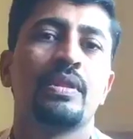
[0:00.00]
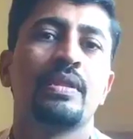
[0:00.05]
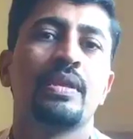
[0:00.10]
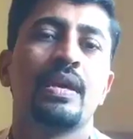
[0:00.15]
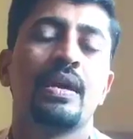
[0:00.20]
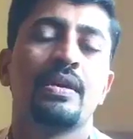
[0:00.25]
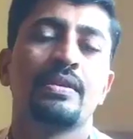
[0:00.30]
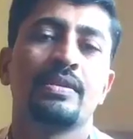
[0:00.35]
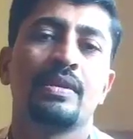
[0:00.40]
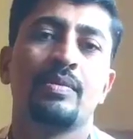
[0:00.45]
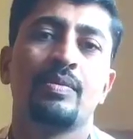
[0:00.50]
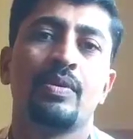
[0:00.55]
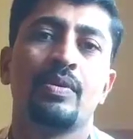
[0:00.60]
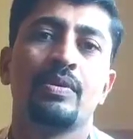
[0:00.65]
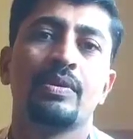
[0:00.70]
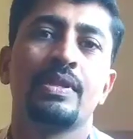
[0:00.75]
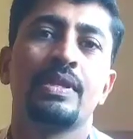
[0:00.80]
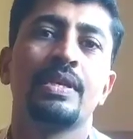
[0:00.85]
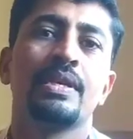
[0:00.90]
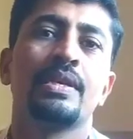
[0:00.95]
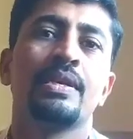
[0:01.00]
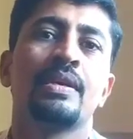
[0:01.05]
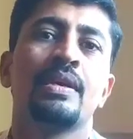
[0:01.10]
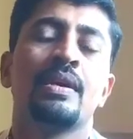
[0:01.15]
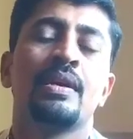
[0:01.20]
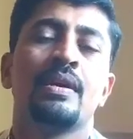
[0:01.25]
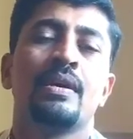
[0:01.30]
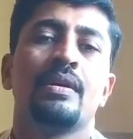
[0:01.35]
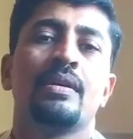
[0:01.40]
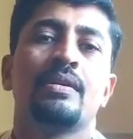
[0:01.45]
all they ask about the
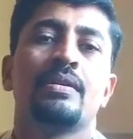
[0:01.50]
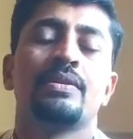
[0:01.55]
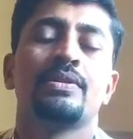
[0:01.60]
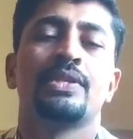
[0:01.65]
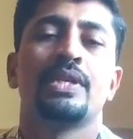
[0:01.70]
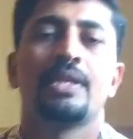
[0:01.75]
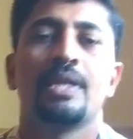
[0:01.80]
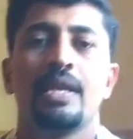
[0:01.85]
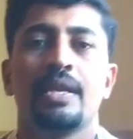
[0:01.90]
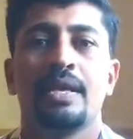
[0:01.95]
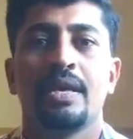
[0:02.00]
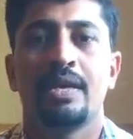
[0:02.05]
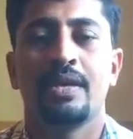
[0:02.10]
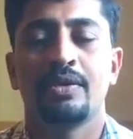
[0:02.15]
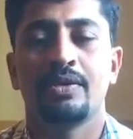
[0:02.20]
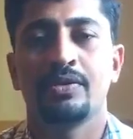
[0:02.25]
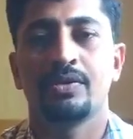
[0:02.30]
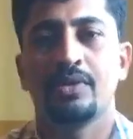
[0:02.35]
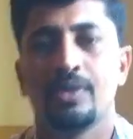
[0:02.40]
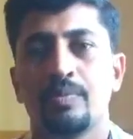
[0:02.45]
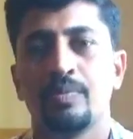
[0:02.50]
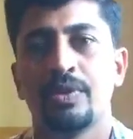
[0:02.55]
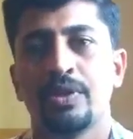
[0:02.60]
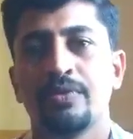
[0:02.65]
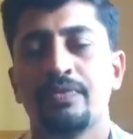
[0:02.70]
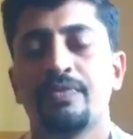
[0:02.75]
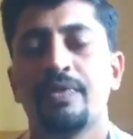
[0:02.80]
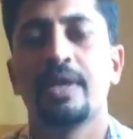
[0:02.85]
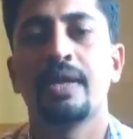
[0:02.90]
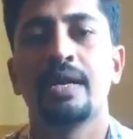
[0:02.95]
general characters of
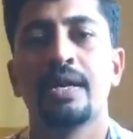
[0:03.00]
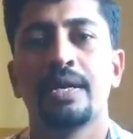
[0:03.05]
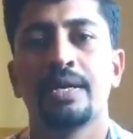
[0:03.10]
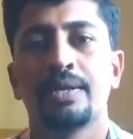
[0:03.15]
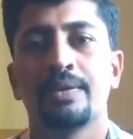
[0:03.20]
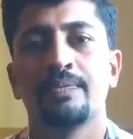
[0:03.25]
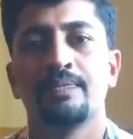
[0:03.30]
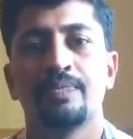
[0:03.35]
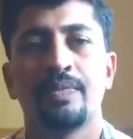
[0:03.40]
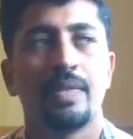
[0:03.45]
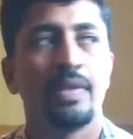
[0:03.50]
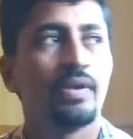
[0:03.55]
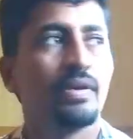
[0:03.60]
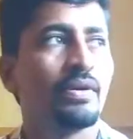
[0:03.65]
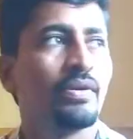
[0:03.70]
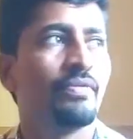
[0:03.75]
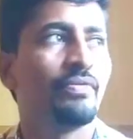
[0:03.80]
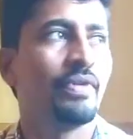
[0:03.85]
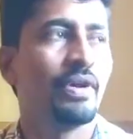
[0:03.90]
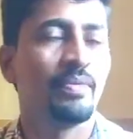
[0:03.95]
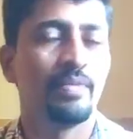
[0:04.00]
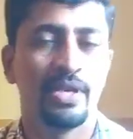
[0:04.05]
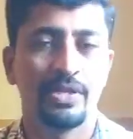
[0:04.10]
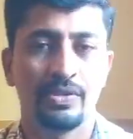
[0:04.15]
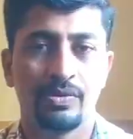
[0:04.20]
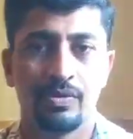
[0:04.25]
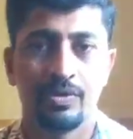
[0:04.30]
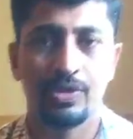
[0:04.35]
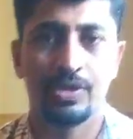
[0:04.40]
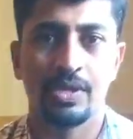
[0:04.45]
the fungi, 5
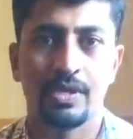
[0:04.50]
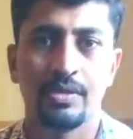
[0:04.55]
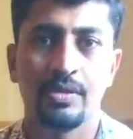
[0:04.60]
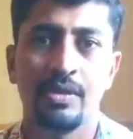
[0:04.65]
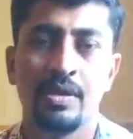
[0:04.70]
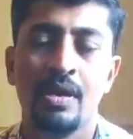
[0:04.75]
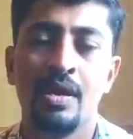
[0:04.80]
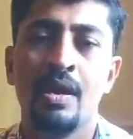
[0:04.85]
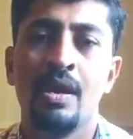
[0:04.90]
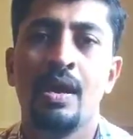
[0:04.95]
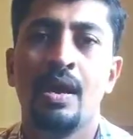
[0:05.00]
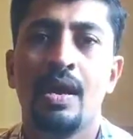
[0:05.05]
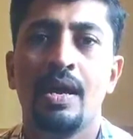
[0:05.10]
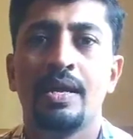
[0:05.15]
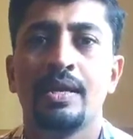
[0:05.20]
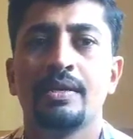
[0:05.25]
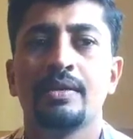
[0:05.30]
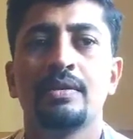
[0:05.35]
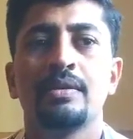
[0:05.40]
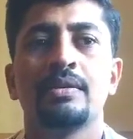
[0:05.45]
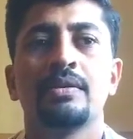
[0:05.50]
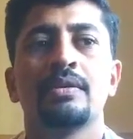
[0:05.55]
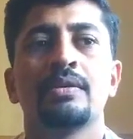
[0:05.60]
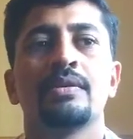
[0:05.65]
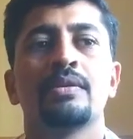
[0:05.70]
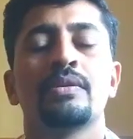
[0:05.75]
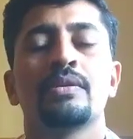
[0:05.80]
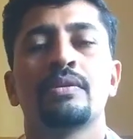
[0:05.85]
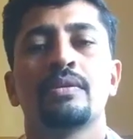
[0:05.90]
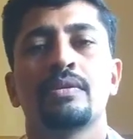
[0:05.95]
marks question, and
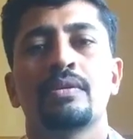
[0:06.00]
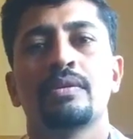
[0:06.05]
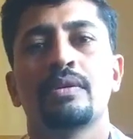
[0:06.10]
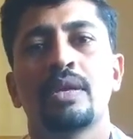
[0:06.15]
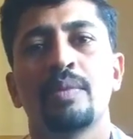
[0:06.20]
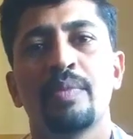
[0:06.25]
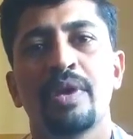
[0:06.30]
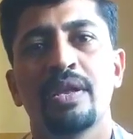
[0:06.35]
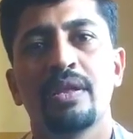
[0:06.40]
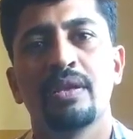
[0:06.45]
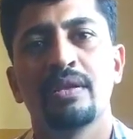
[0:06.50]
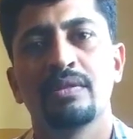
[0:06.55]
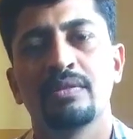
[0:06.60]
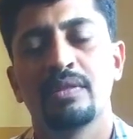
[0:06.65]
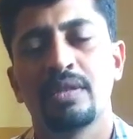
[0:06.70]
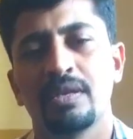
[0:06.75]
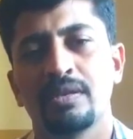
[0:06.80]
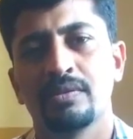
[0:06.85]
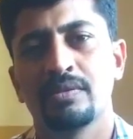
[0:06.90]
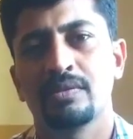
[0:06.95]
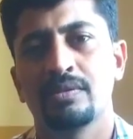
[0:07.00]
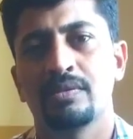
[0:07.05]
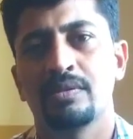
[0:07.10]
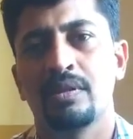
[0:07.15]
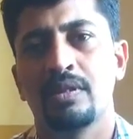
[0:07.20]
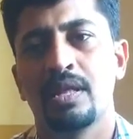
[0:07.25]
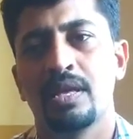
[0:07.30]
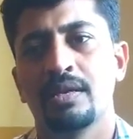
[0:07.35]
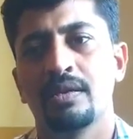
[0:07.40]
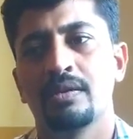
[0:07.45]
remaining things
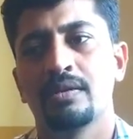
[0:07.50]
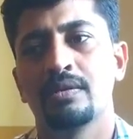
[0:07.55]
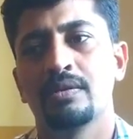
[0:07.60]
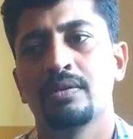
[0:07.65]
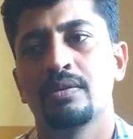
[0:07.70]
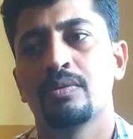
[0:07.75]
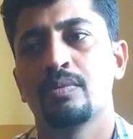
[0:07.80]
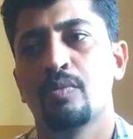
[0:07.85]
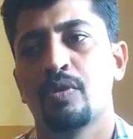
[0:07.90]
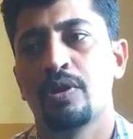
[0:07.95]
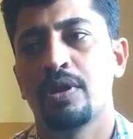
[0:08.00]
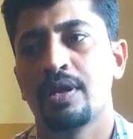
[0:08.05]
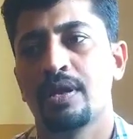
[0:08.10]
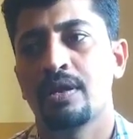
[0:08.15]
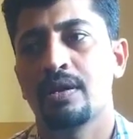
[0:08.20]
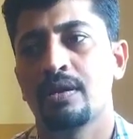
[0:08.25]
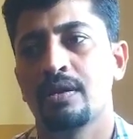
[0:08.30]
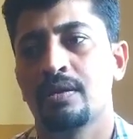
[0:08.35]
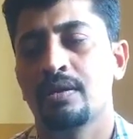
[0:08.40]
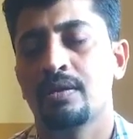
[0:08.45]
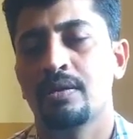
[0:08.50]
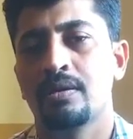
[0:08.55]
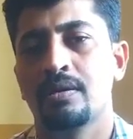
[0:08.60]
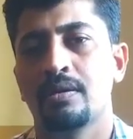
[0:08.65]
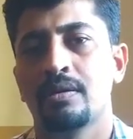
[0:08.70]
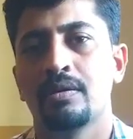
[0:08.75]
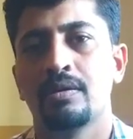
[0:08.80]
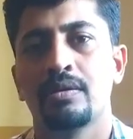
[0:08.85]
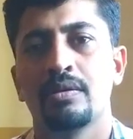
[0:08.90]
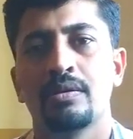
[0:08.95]
like Monera,
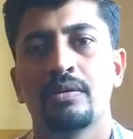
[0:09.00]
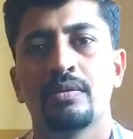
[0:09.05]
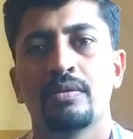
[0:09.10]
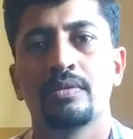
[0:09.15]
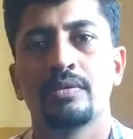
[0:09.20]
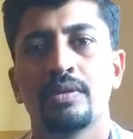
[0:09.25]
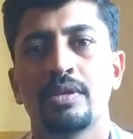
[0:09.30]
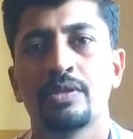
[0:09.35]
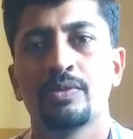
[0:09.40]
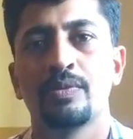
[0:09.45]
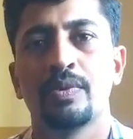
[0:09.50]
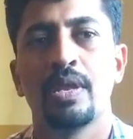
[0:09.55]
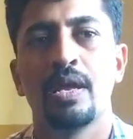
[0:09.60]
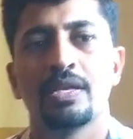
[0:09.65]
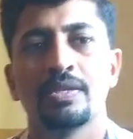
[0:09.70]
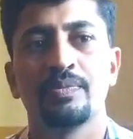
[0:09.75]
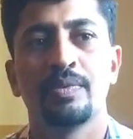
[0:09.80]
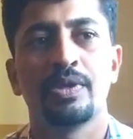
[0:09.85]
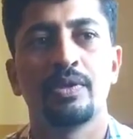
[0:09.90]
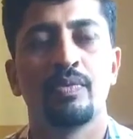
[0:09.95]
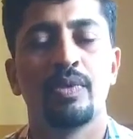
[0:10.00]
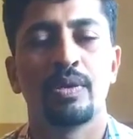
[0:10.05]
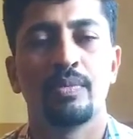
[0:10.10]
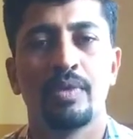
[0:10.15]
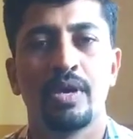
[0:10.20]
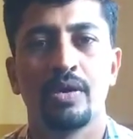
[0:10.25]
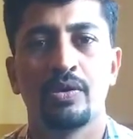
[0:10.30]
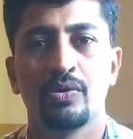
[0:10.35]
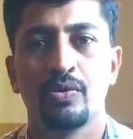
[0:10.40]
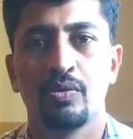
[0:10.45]
these will ask for the 1
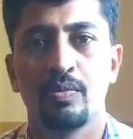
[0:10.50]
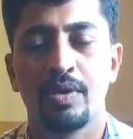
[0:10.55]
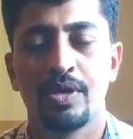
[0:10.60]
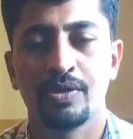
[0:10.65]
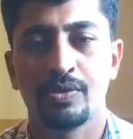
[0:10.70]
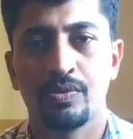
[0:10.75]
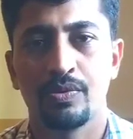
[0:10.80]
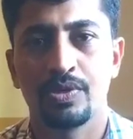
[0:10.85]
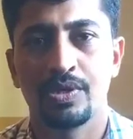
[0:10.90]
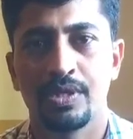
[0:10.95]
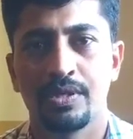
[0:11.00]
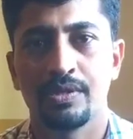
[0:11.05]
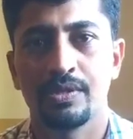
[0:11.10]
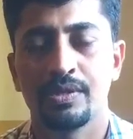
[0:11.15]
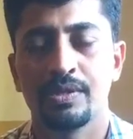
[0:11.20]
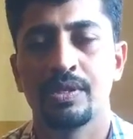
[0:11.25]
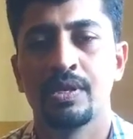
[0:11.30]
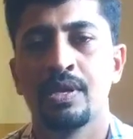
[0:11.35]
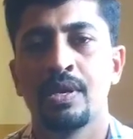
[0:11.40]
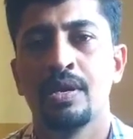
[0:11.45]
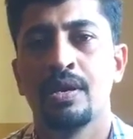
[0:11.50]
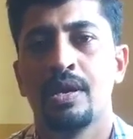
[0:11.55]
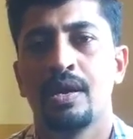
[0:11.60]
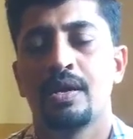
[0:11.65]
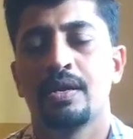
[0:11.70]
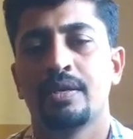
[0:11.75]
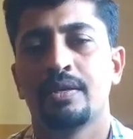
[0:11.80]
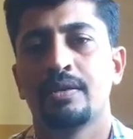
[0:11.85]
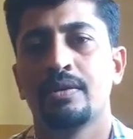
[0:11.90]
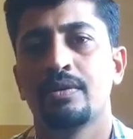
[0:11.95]
mark, 2 marks questions,
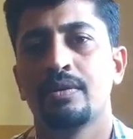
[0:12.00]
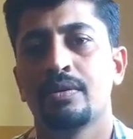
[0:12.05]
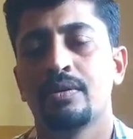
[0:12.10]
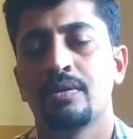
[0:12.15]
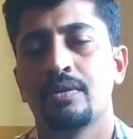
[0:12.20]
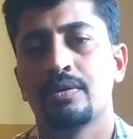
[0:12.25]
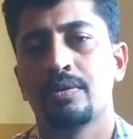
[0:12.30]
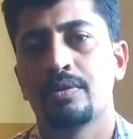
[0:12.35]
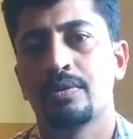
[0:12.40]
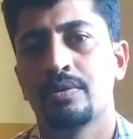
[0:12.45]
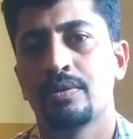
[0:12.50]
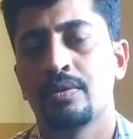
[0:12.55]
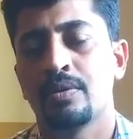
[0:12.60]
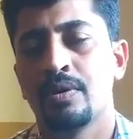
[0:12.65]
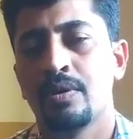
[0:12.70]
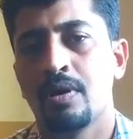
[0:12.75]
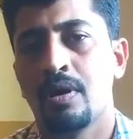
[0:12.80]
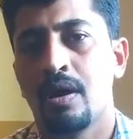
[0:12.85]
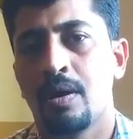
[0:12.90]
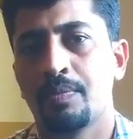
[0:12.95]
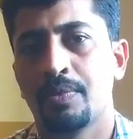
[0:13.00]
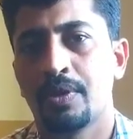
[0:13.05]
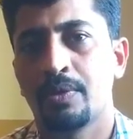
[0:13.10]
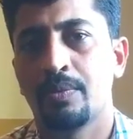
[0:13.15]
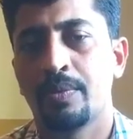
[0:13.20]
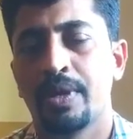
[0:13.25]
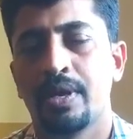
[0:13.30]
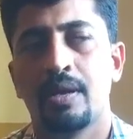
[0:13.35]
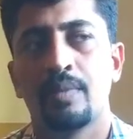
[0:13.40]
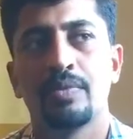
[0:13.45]
and after
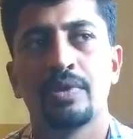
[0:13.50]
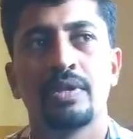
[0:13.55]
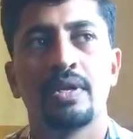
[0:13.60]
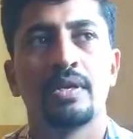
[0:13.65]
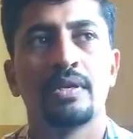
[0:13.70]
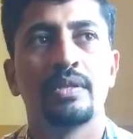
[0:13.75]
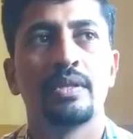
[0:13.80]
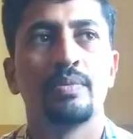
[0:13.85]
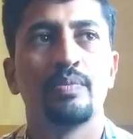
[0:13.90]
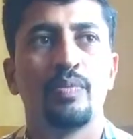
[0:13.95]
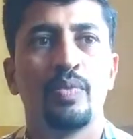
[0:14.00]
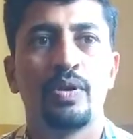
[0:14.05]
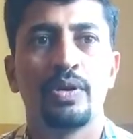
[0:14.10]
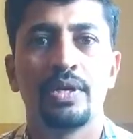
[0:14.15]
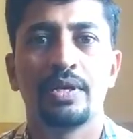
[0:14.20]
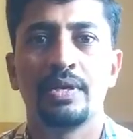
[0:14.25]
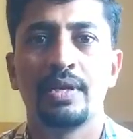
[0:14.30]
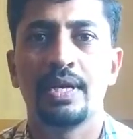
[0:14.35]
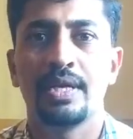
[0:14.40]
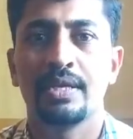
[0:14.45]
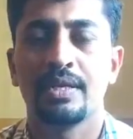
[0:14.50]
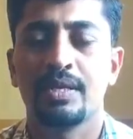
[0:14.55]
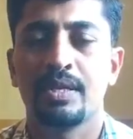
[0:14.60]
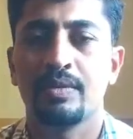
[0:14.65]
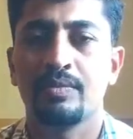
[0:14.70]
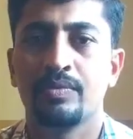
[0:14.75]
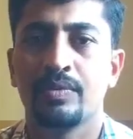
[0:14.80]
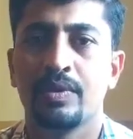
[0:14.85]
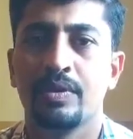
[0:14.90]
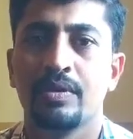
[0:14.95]
we come to that, the important
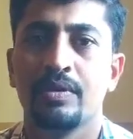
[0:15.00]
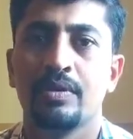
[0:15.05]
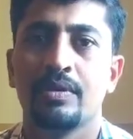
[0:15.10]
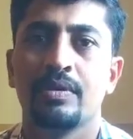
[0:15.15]
diagram,